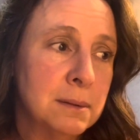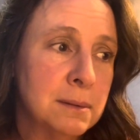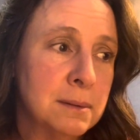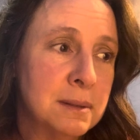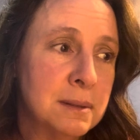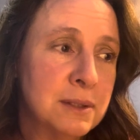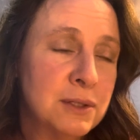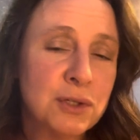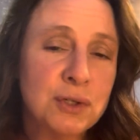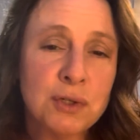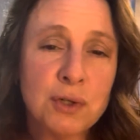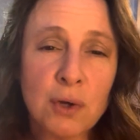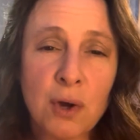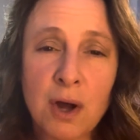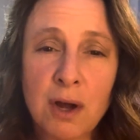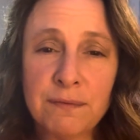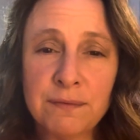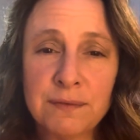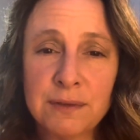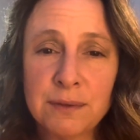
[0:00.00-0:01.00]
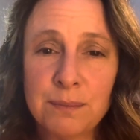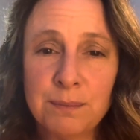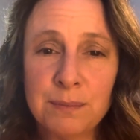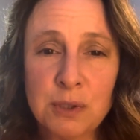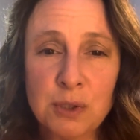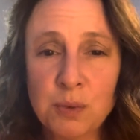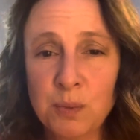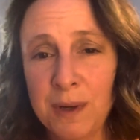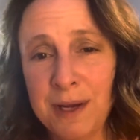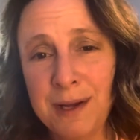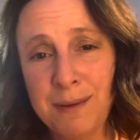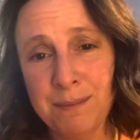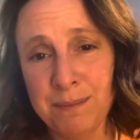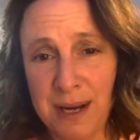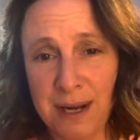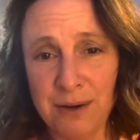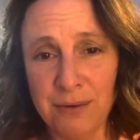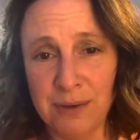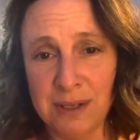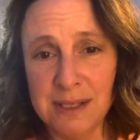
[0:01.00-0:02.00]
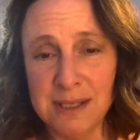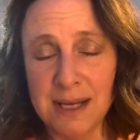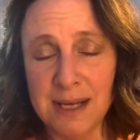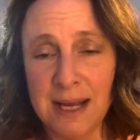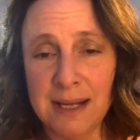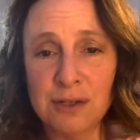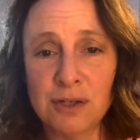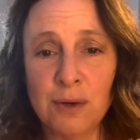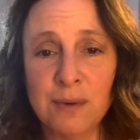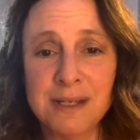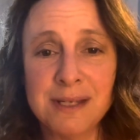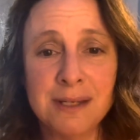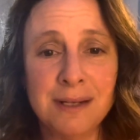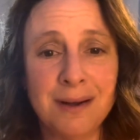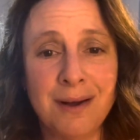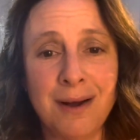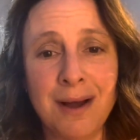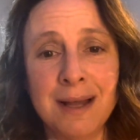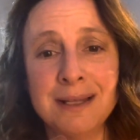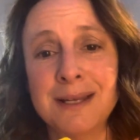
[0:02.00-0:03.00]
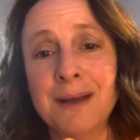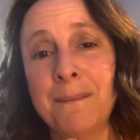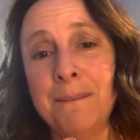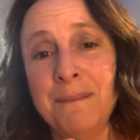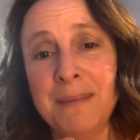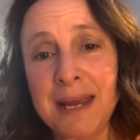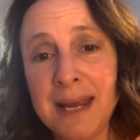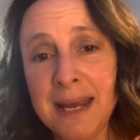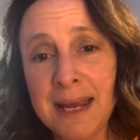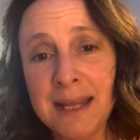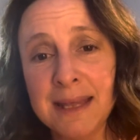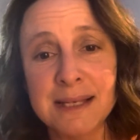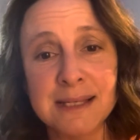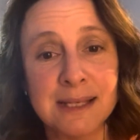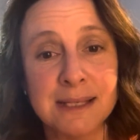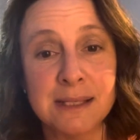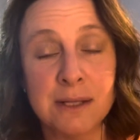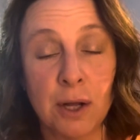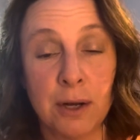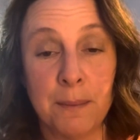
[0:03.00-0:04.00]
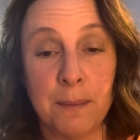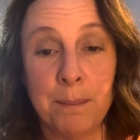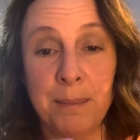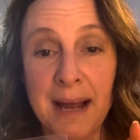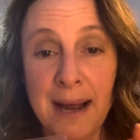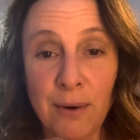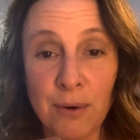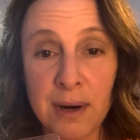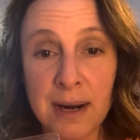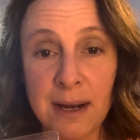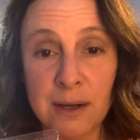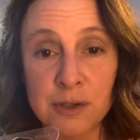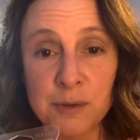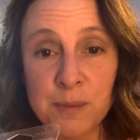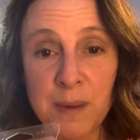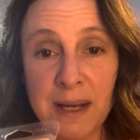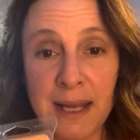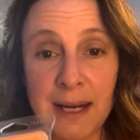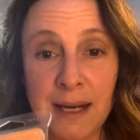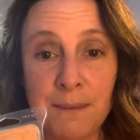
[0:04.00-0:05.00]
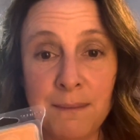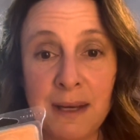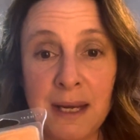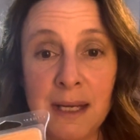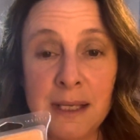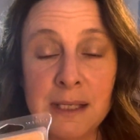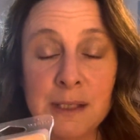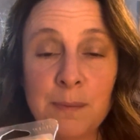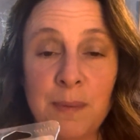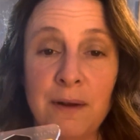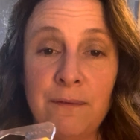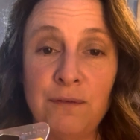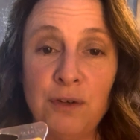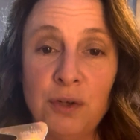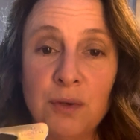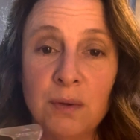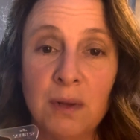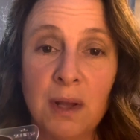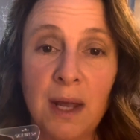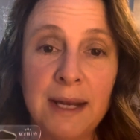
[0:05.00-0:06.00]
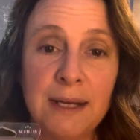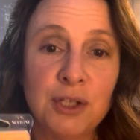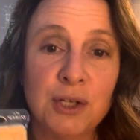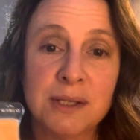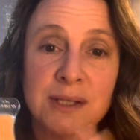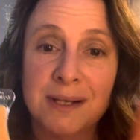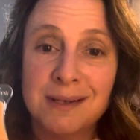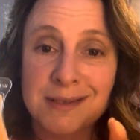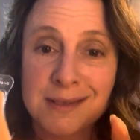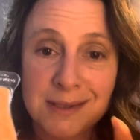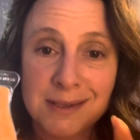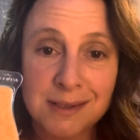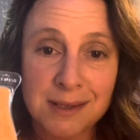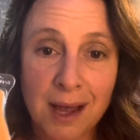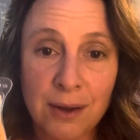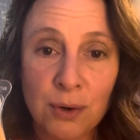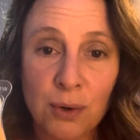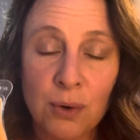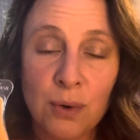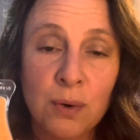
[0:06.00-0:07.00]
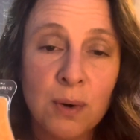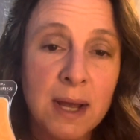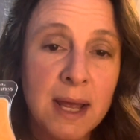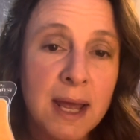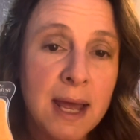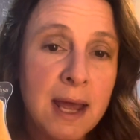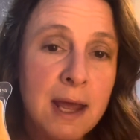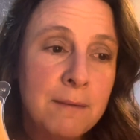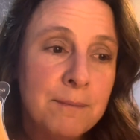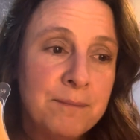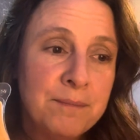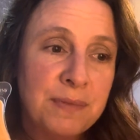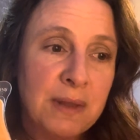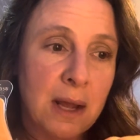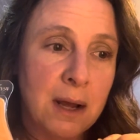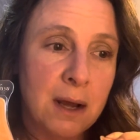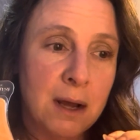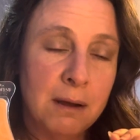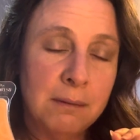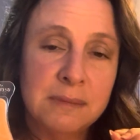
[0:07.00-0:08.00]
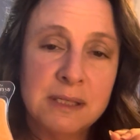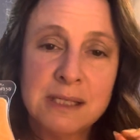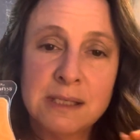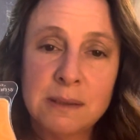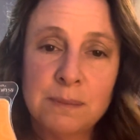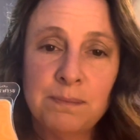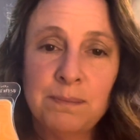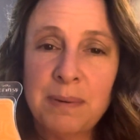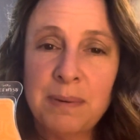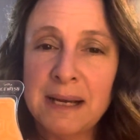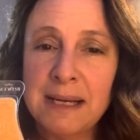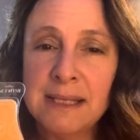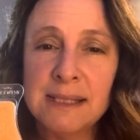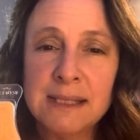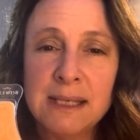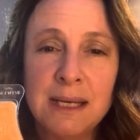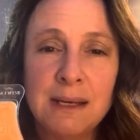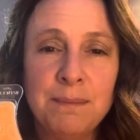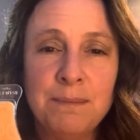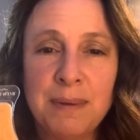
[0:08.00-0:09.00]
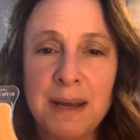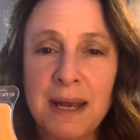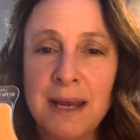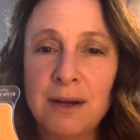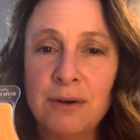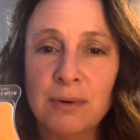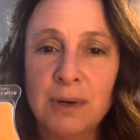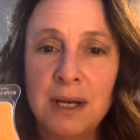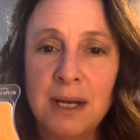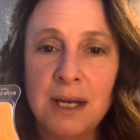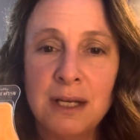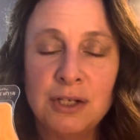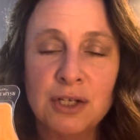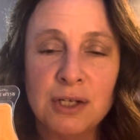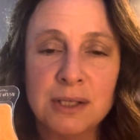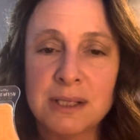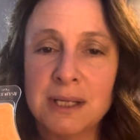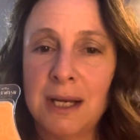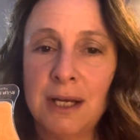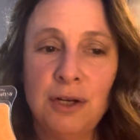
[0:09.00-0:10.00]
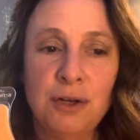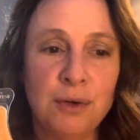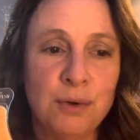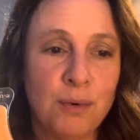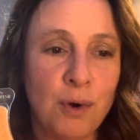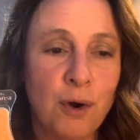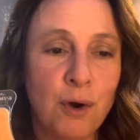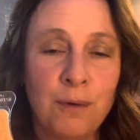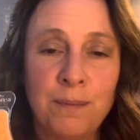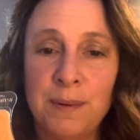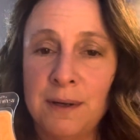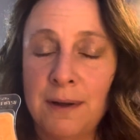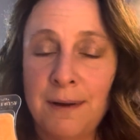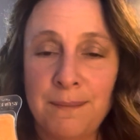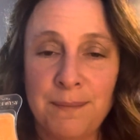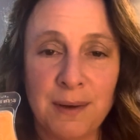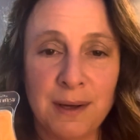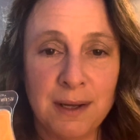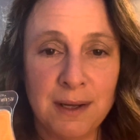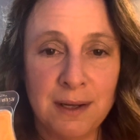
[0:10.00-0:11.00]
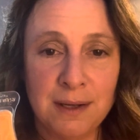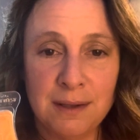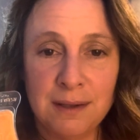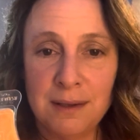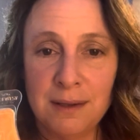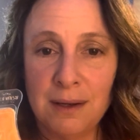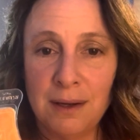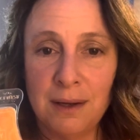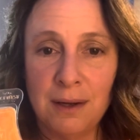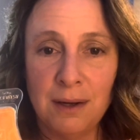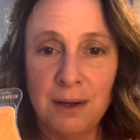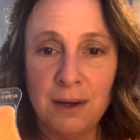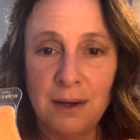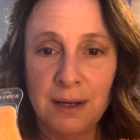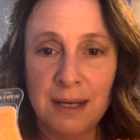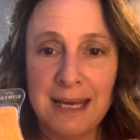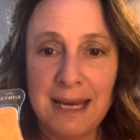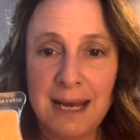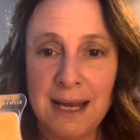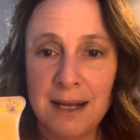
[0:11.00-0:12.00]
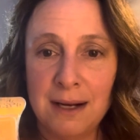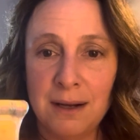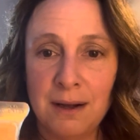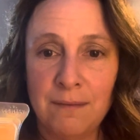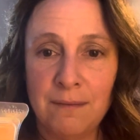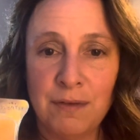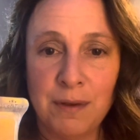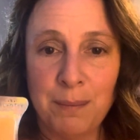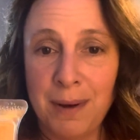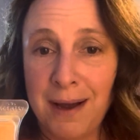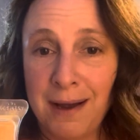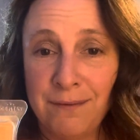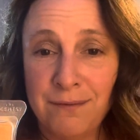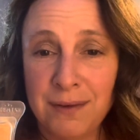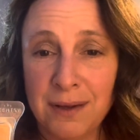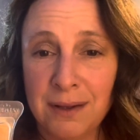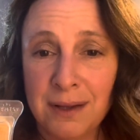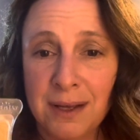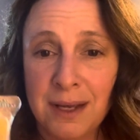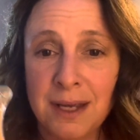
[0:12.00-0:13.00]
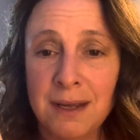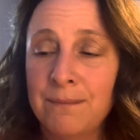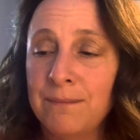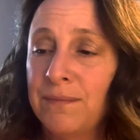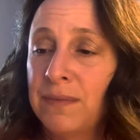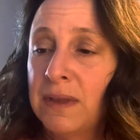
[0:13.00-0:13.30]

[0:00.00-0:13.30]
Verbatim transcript: soft, sweet bakery scent. So it's not, to me, this is not a powerhouse by any means, but if you like just a subtle, um, spicy bakery, just like you opened up a, a can of the pie filling,